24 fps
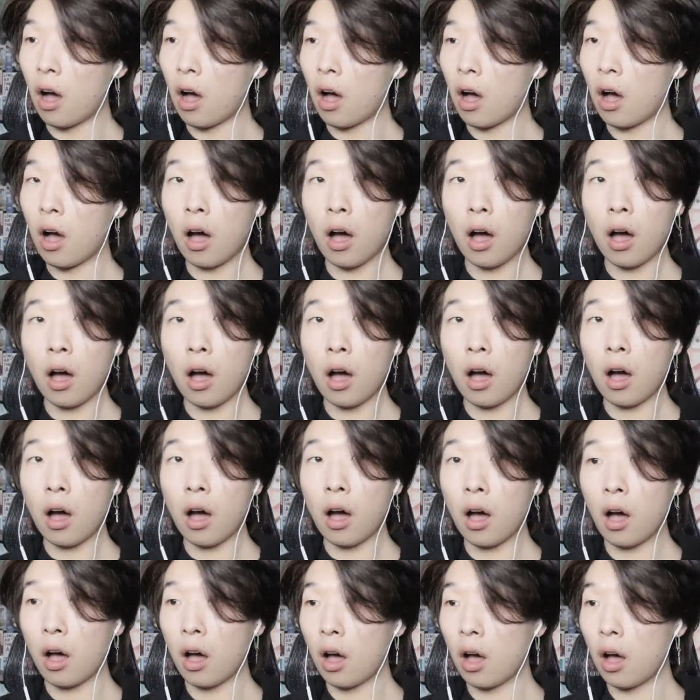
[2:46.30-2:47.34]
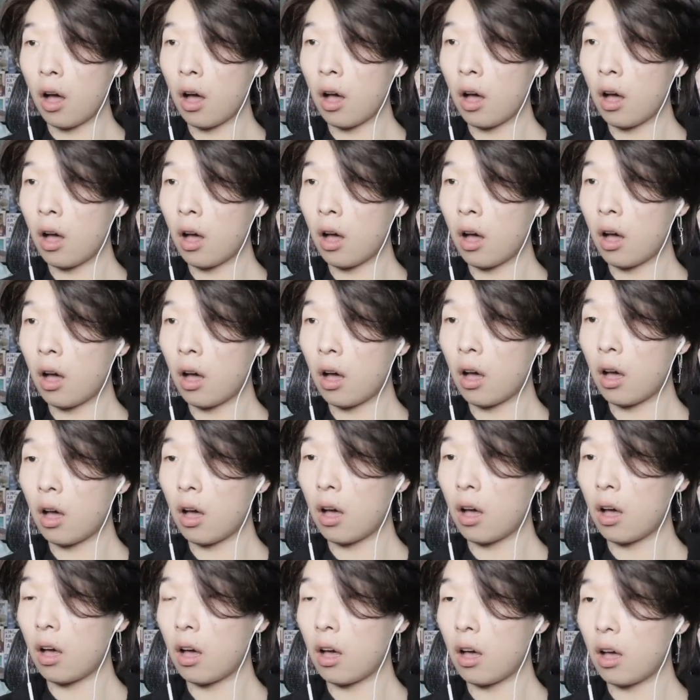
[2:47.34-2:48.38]

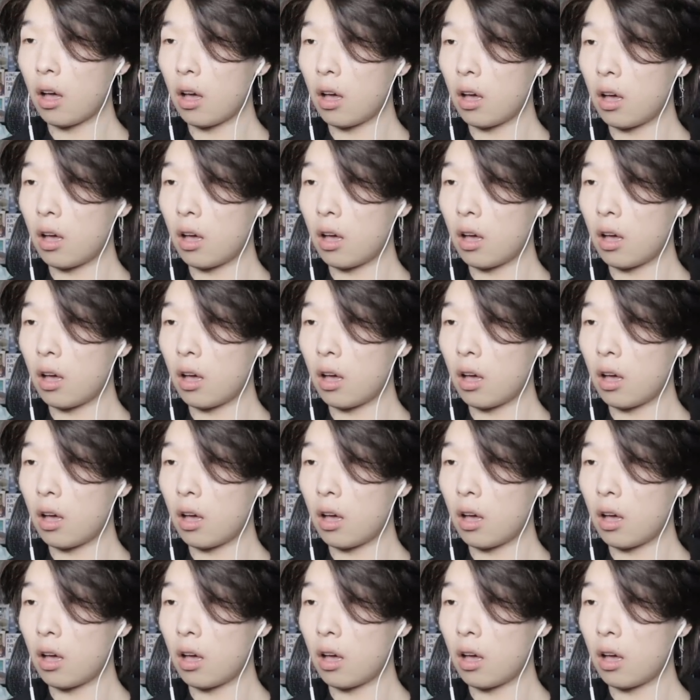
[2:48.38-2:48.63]
Nothing is said.